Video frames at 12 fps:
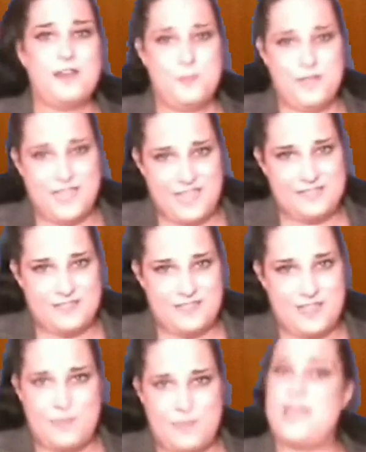argue
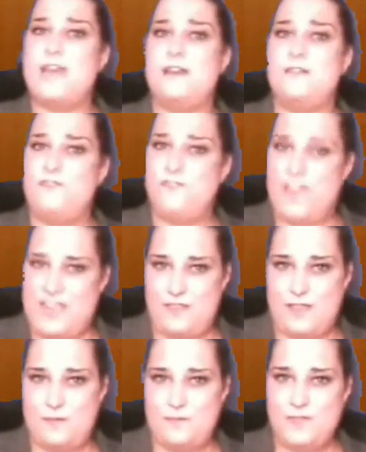against them, and
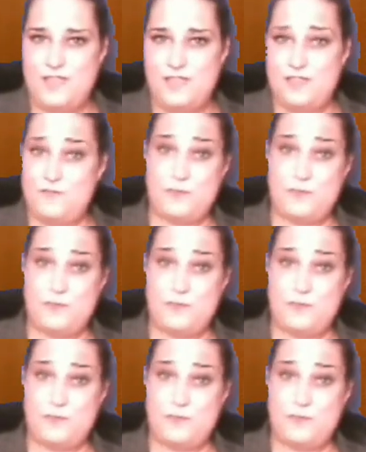fight them.